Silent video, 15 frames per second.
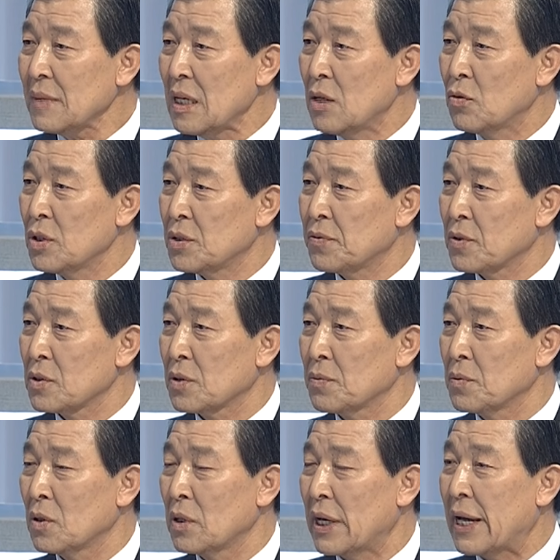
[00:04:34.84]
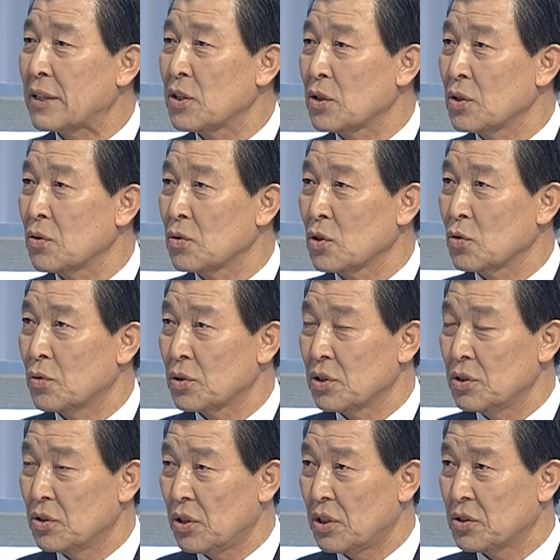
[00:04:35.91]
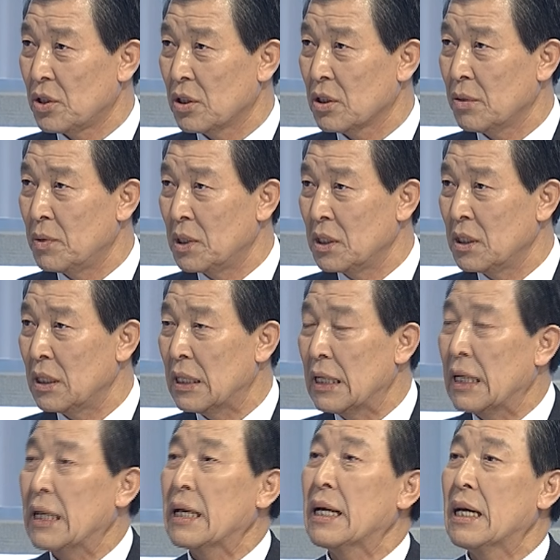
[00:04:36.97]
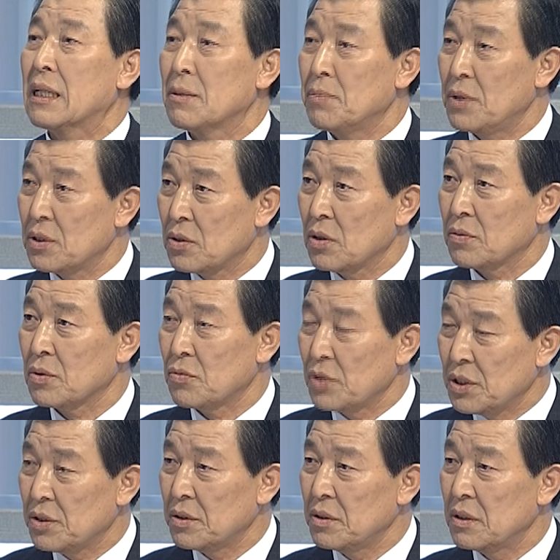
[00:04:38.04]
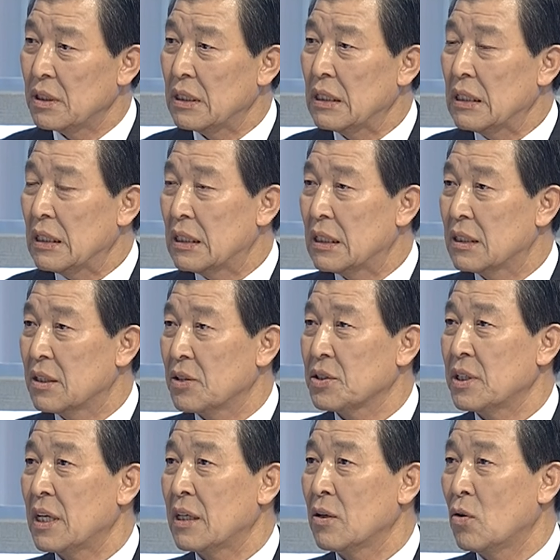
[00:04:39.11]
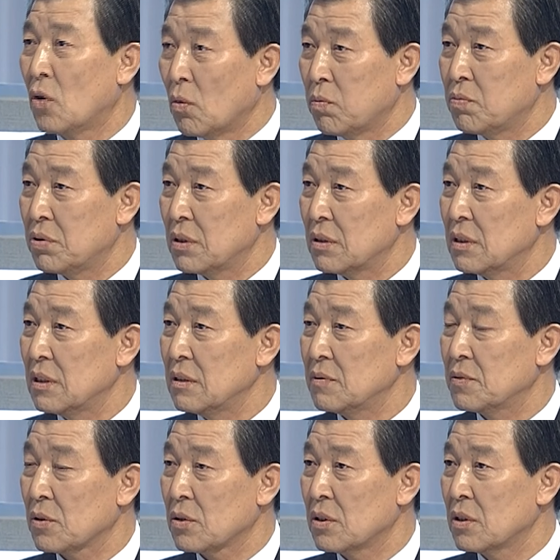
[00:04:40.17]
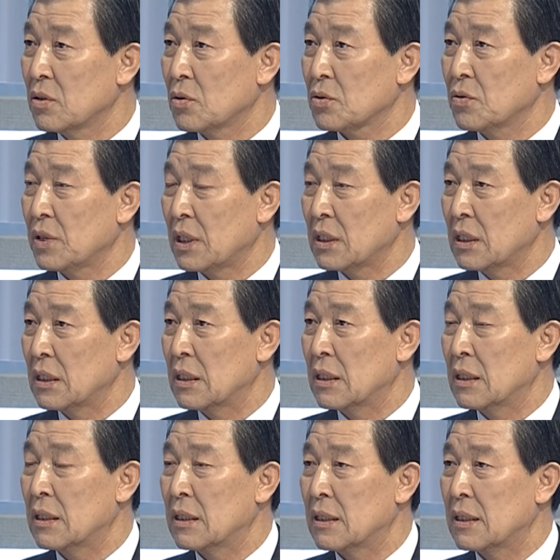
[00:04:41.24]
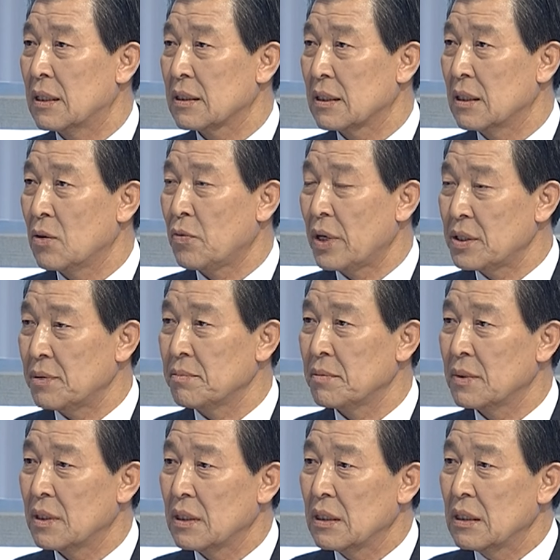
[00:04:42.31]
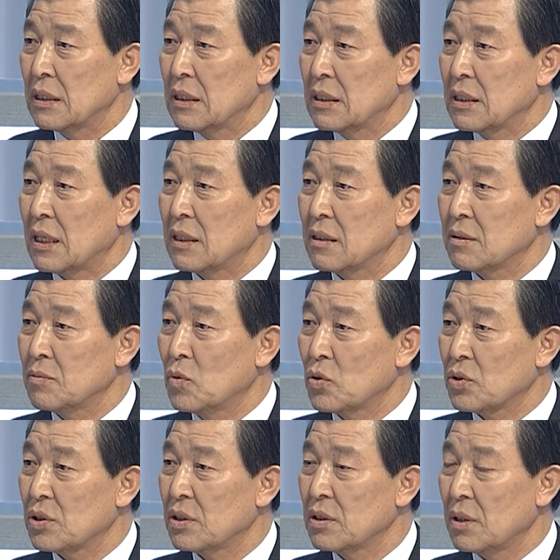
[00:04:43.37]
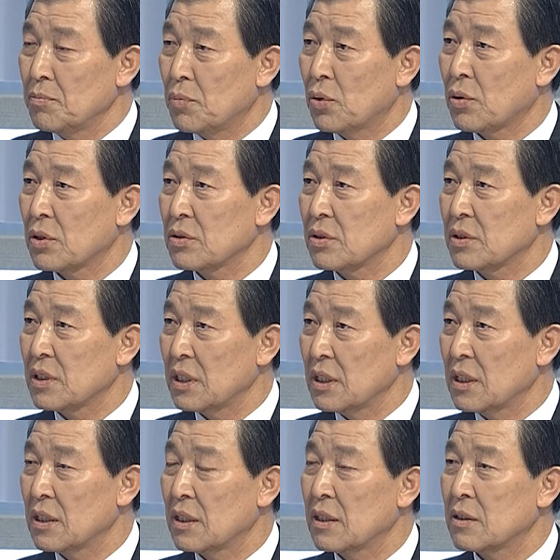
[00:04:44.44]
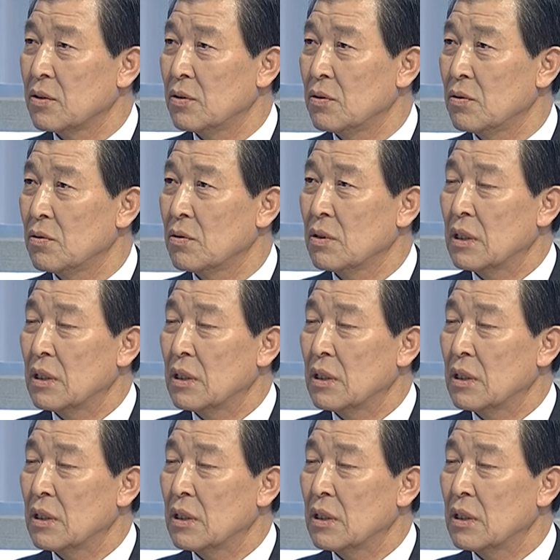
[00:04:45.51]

responsible attitude toward the international community and peace of the region, there isn't any hope for the North Korean regime. That is the most important thing to